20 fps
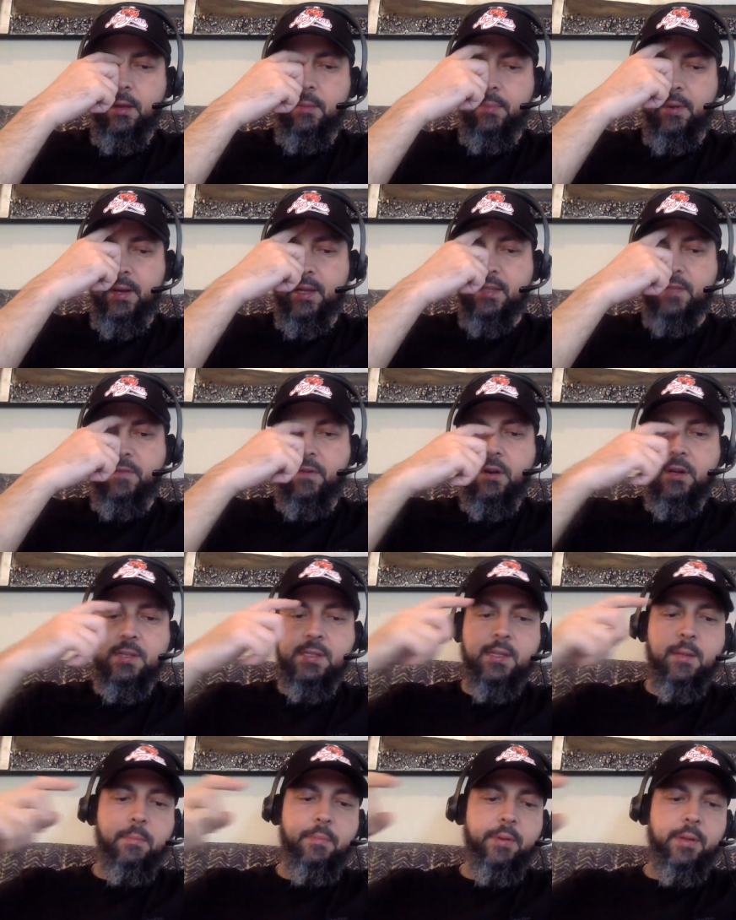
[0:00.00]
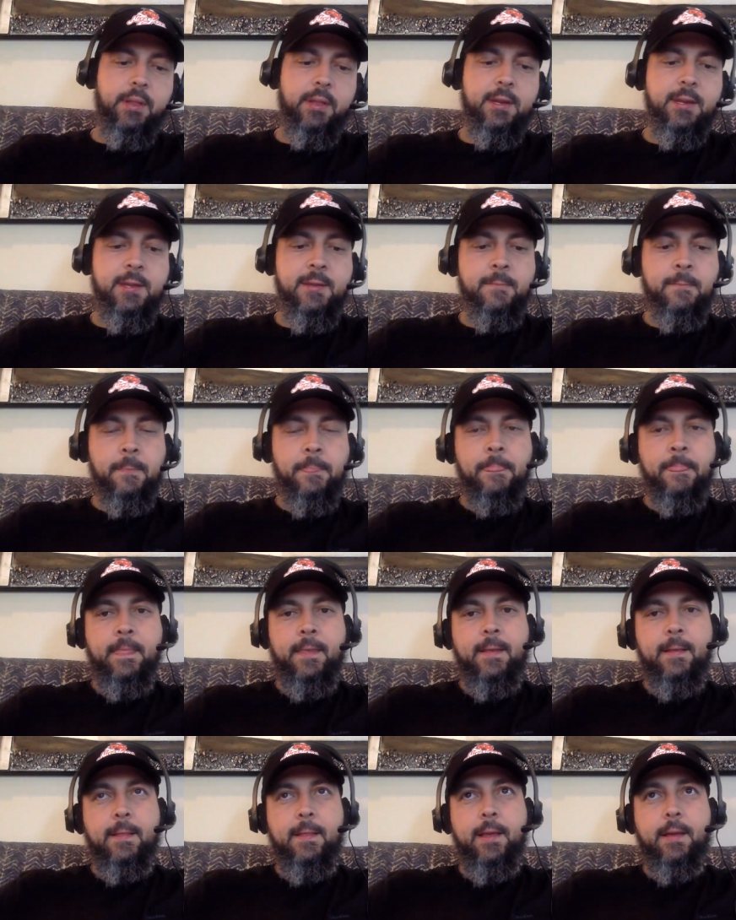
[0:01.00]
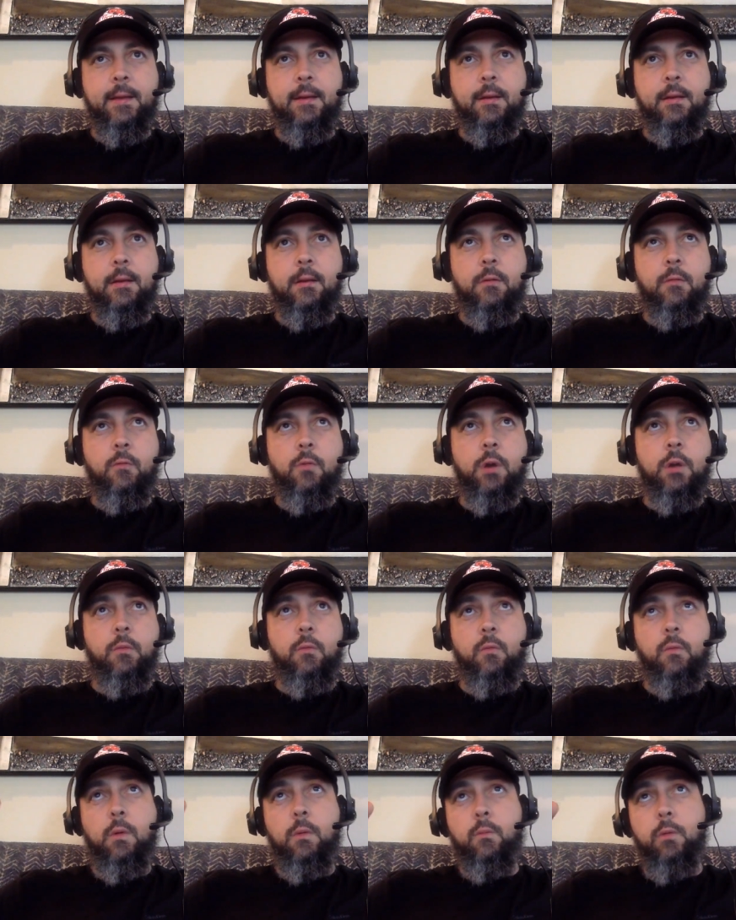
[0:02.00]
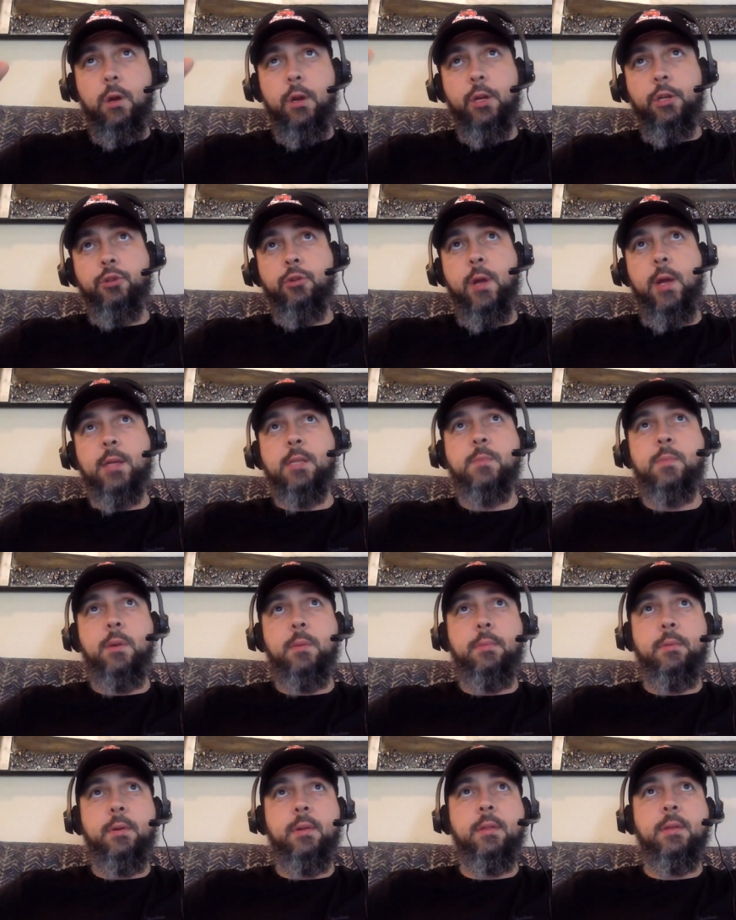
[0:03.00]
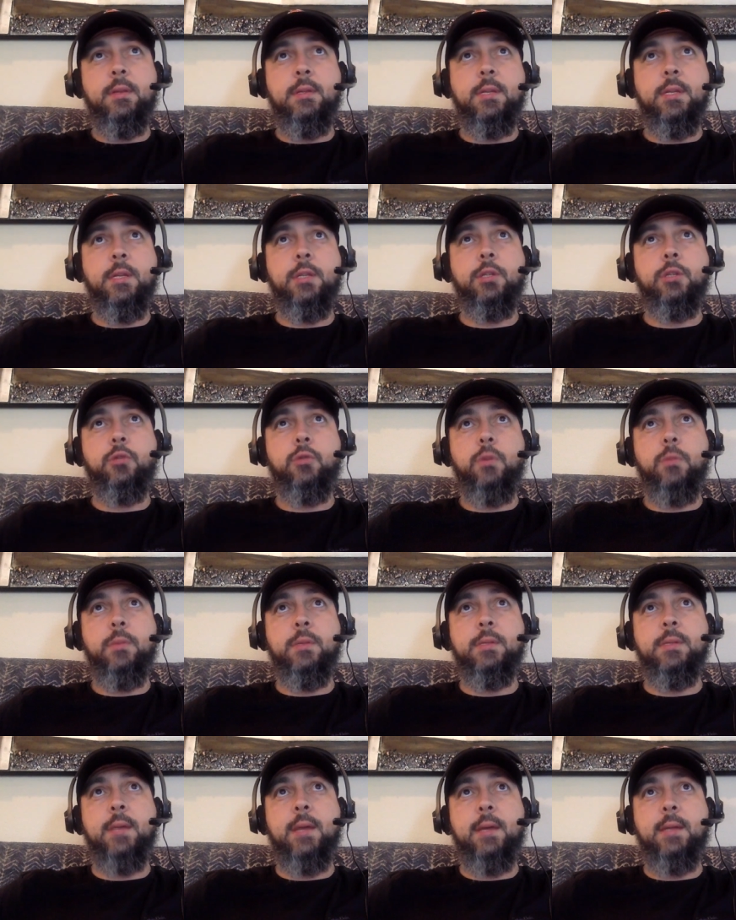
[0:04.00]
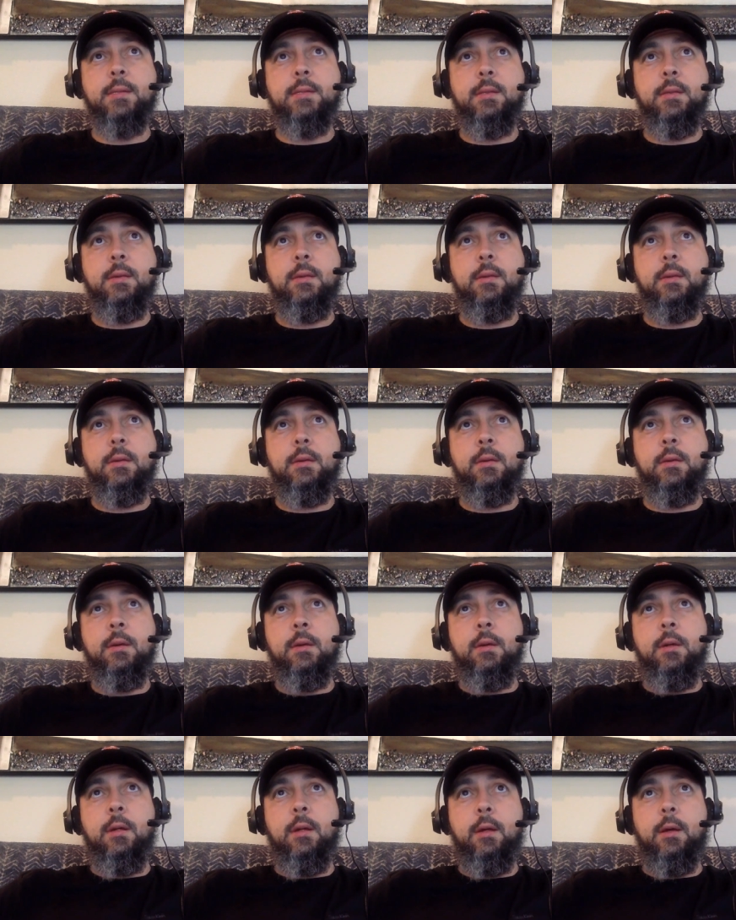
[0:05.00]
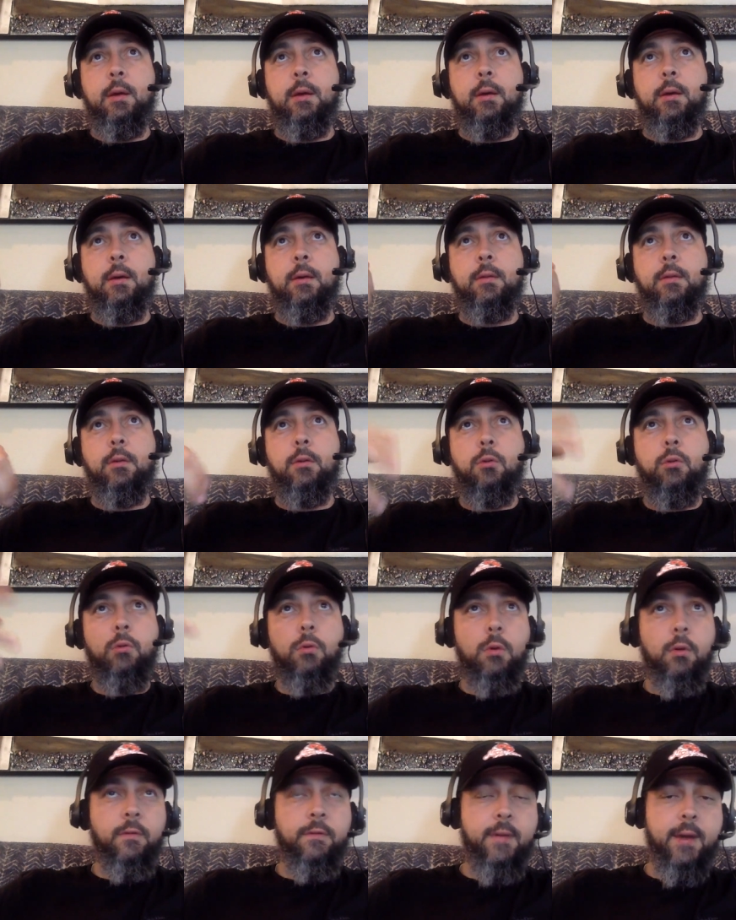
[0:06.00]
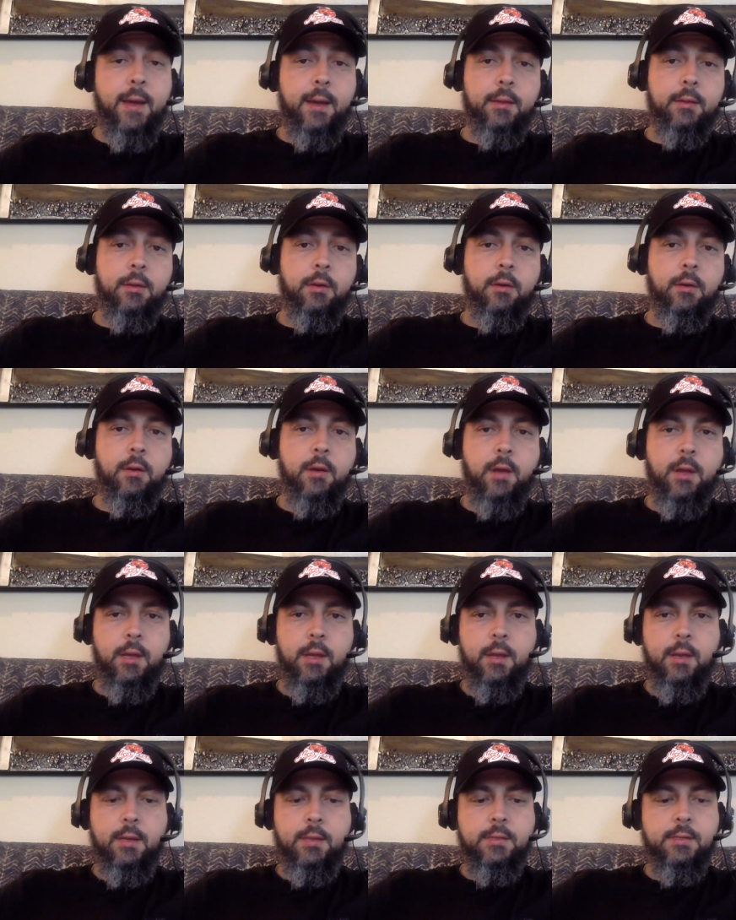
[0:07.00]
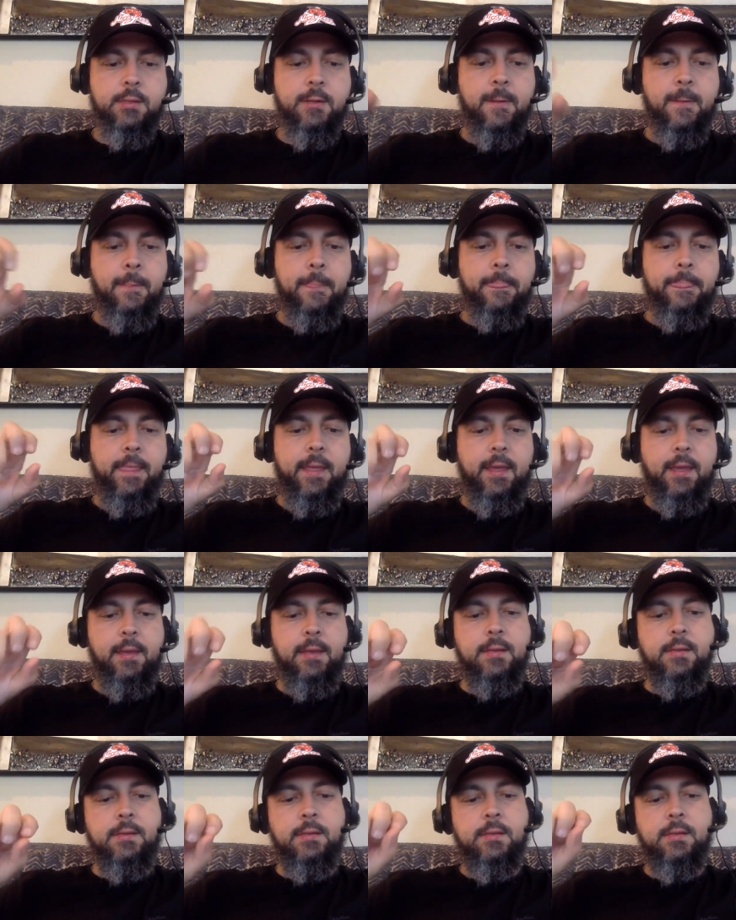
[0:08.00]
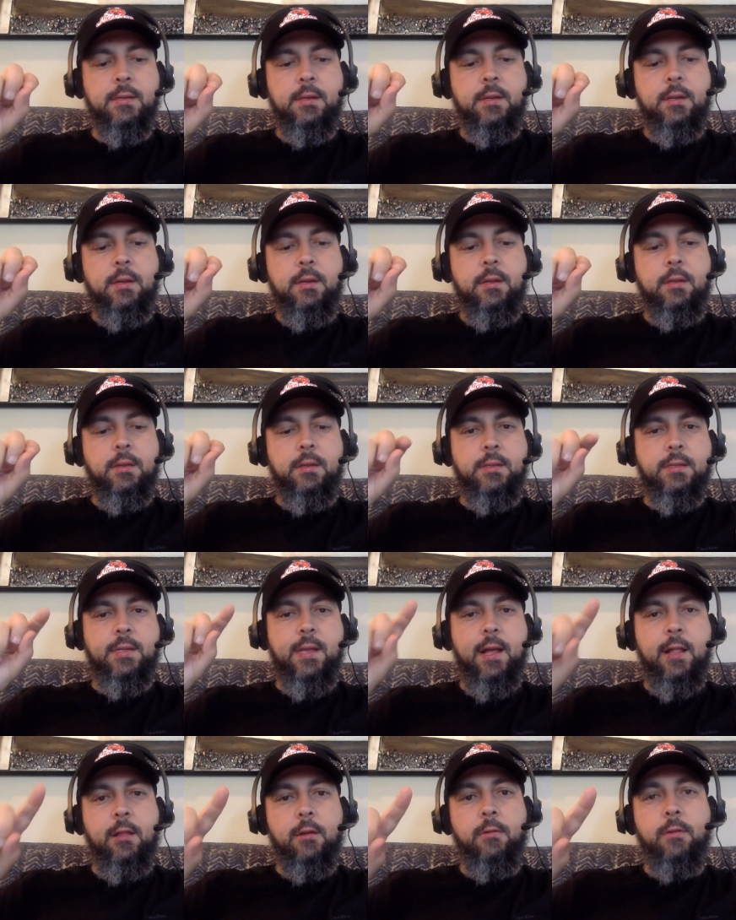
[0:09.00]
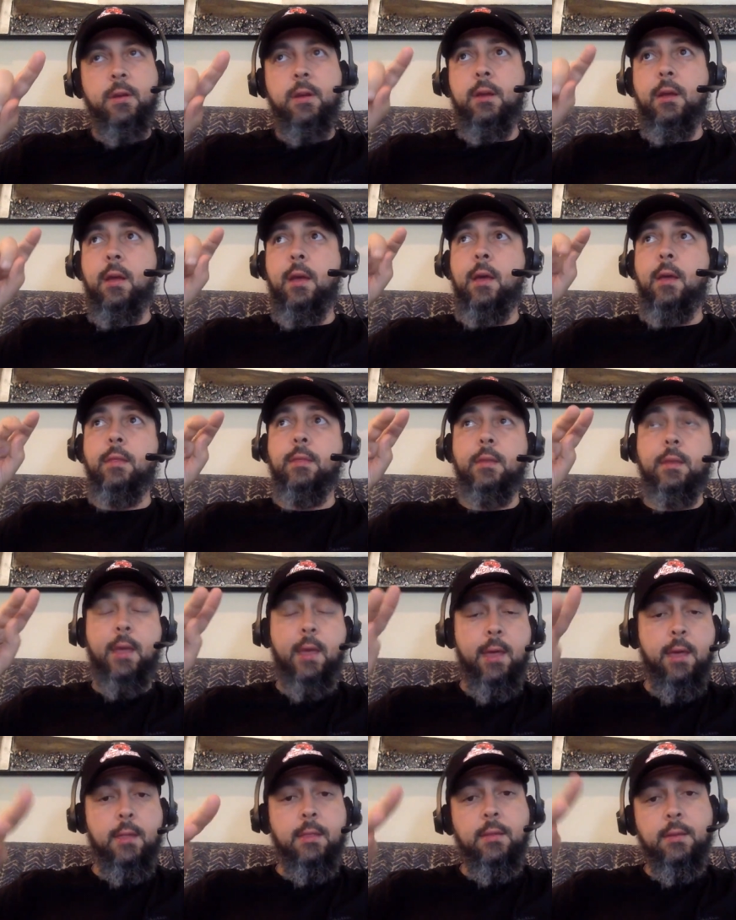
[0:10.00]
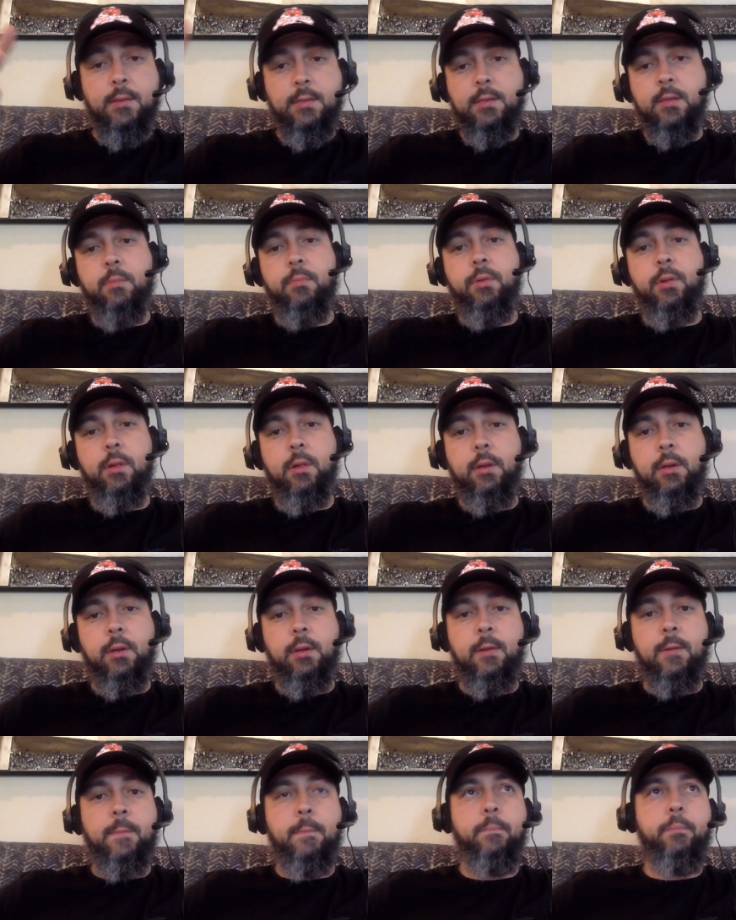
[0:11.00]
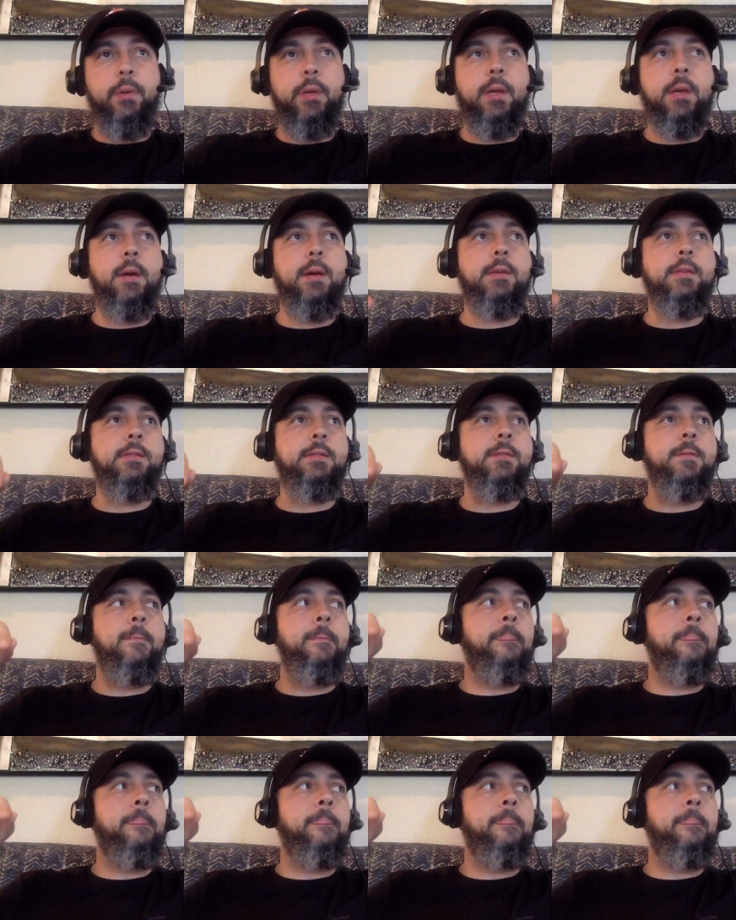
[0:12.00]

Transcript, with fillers: But as far as stability, like what what attracts people to this industry, besides the uh, the cool factor, I guess, is the salary and the and the stability, because